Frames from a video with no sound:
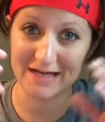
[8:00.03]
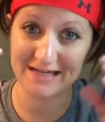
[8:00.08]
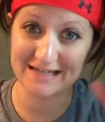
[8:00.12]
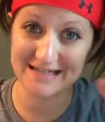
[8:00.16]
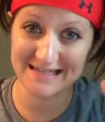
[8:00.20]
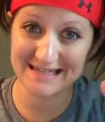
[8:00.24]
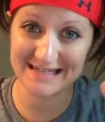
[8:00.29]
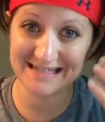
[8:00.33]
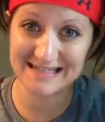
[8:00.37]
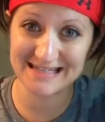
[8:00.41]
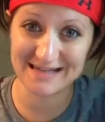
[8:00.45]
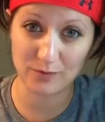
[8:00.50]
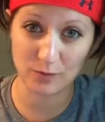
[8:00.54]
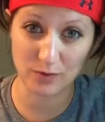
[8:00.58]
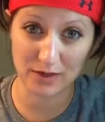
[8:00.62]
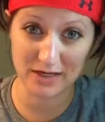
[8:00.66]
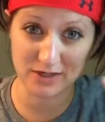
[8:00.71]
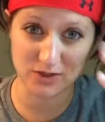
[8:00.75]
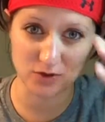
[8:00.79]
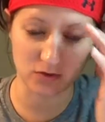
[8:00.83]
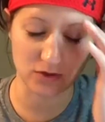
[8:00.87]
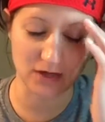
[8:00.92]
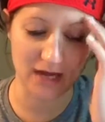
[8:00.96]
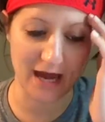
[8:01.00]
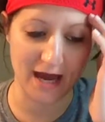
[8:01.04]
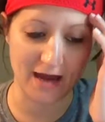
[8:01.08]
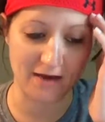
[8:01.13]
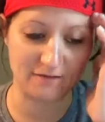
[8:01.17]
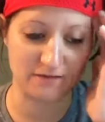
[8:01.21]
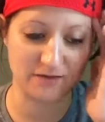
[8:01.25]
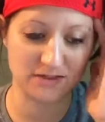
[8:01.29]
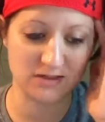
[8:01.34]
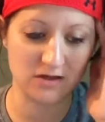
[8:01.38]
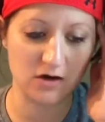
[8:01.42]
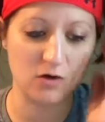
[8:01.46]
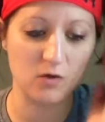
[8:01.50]
I need and what I don't have.
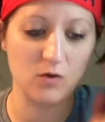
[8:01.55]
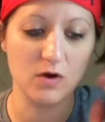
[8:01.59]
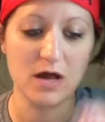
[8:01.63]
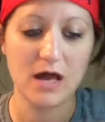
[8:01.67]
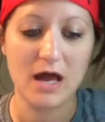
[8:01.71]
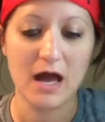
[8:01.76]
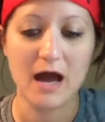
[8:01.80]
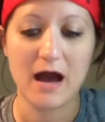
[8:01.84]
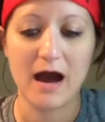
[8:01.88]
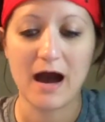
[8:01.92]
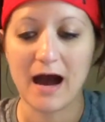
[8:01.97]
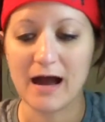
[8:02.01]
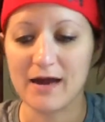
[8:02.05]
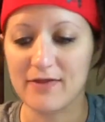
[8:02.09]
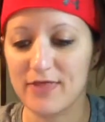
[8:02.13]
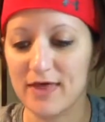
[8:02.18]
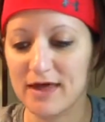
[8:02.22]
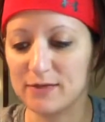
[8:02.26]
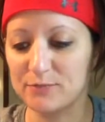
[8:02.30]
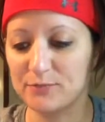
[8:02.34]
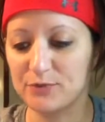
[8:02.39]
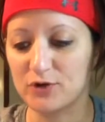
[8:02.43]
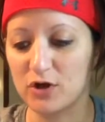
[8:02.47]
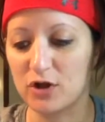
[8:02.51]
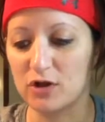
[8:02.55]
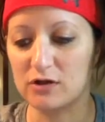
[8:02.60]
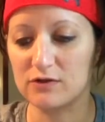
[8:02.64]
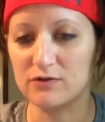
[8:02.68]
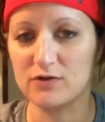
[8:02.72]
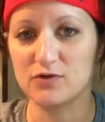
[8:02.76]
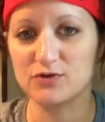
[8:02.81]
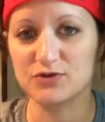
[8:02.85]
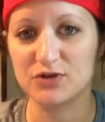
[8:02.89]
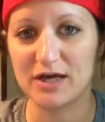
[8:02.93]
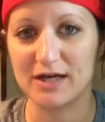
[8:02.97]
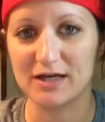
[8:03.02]
So I then put all
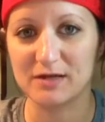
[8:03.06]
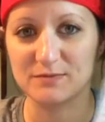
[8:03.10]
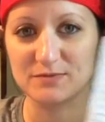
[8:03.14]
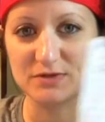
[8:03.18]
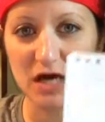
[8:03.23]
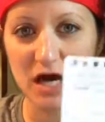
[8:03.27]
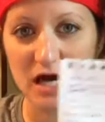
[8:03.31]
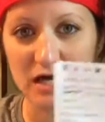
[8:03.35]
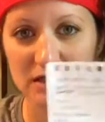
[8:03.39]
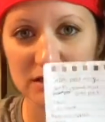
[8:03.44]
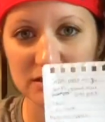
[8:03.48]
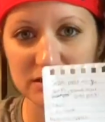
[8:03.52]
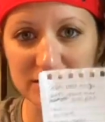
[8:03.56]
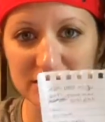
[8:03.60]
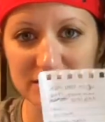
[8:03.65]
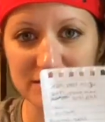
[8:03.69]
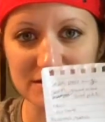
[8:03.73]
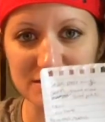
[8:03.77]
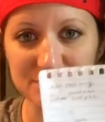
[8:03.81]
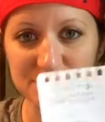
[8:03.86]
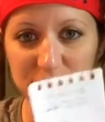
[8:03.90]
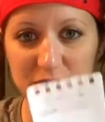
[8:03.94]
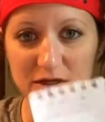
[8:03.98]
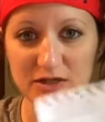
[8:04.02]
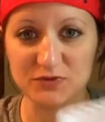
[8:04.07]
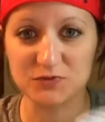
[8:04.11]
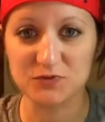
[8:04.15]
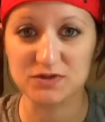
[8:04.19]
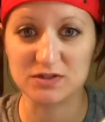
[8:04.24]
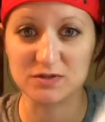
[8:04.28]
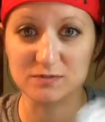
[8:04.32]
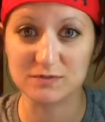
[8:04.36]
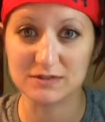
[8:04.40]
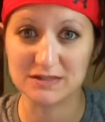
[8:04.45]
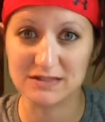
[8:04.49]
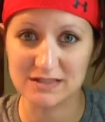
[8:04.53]
those items on a list, plus with
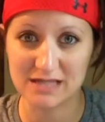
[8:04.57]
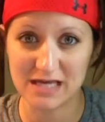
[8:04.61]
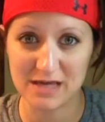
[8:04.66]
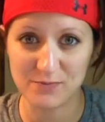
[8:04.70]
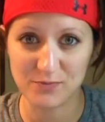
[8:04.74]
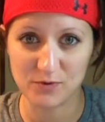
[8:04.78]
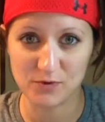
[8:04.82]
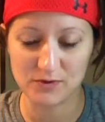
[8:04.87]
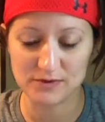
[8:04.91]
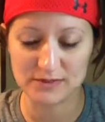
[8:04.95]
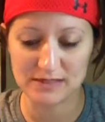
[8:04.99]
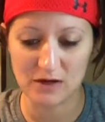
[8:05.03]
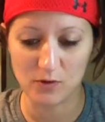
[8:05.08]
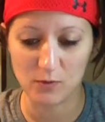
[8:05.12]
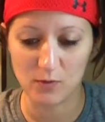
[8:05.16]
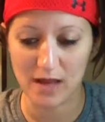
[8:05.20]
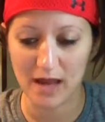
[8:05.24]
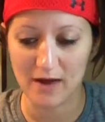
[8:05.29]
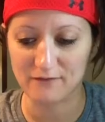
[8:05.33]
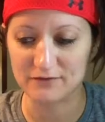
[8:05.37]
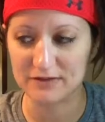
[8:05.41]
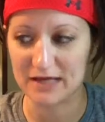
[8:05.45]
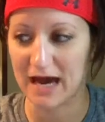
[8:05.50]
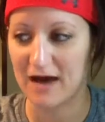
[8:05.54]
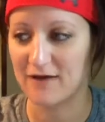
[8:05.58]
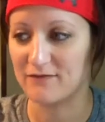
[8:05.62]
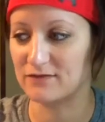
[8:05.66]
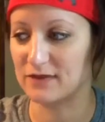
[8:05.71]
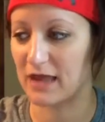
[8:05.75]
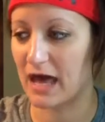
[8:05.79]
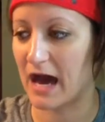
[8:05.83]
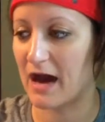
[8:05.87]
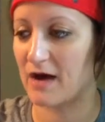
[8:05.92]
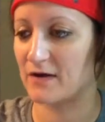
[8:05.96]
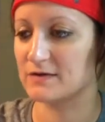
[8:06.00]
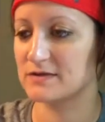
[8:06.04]
some staples that we have to have in
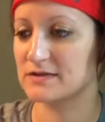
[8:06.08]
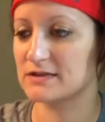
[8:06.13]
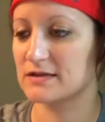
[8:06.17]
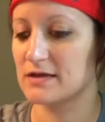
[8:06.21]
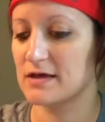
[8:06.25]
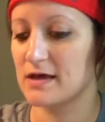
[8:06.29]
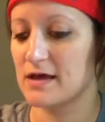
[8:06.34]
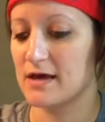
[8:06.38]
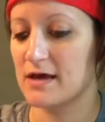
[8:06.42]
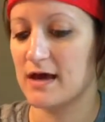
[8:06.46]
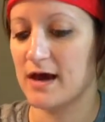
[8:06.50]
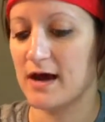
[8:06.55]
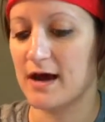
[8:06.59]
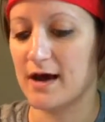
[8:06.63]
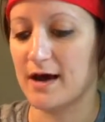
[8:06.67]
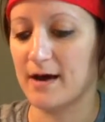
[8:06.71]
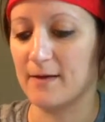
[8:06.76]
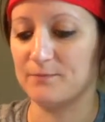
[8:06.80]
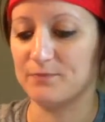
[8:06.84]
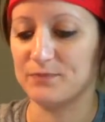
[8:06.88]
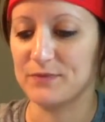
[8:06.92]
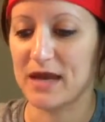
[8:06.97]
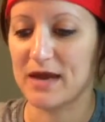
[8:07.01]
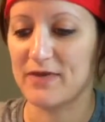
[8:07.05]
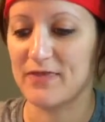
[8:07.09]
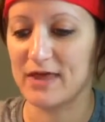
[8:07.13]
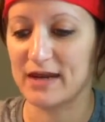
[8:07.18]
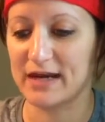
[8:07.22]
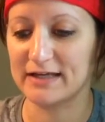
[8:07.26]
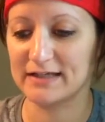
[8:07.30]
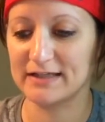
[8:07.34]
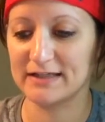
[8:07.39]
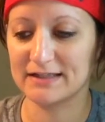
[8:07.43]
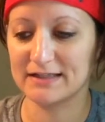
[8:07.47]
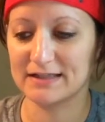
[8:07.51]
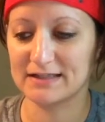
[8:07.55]
the house. And then
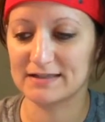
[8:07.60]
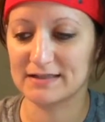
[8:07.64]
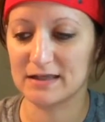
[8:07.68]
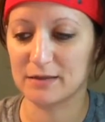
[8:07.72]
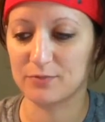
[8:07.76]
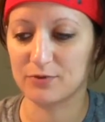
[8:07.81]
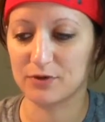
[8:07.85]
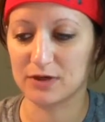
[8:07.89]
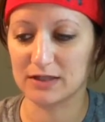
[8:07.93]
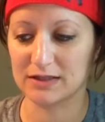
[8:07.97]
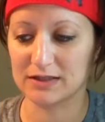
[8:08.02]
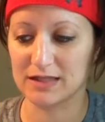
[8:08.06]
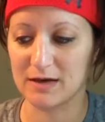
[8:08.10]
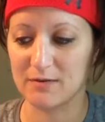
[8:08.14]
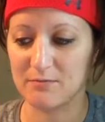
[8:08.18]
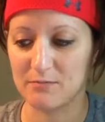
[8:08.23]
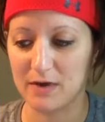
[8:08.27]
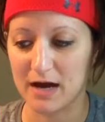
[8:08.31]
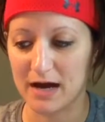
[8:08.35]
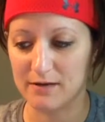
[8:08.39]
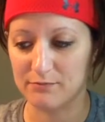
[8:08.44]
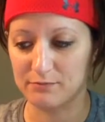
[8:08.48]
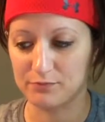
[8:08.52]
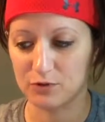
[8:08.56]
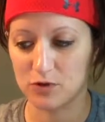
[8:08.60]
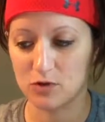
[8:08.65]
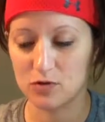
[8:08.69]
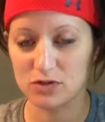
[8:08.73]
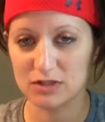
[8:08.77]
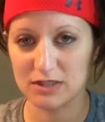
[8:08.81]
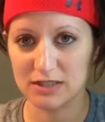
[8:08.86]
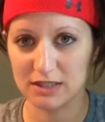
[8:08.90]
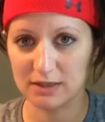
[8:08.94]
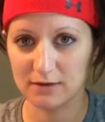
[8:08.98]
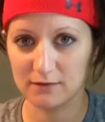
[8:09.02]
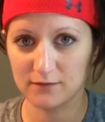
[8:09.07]
I like to separate them by
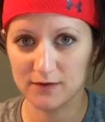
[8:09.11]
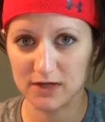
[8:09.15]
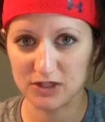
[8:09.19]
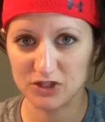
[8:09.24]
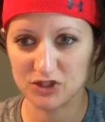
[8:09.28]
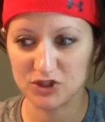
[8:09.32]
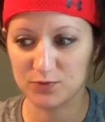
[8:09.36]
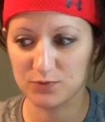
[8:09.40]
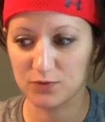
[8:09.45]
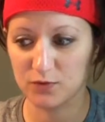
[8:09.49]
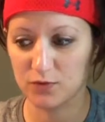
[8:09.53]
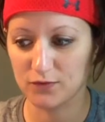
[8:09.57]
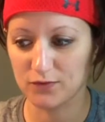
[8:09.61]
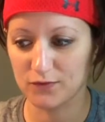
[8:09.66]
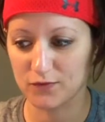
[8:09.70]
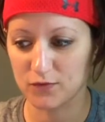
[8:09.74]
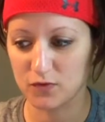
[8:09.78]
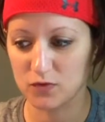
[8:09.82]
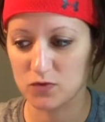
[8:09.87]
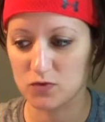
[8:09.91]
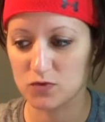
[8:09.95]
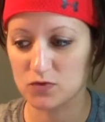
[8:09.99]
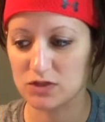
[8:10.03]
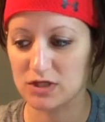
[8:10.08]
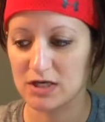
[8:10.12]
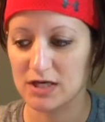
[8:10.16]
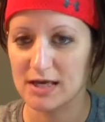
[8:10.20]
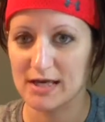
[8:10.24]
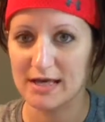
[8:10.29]
protein, vegetable, fruit,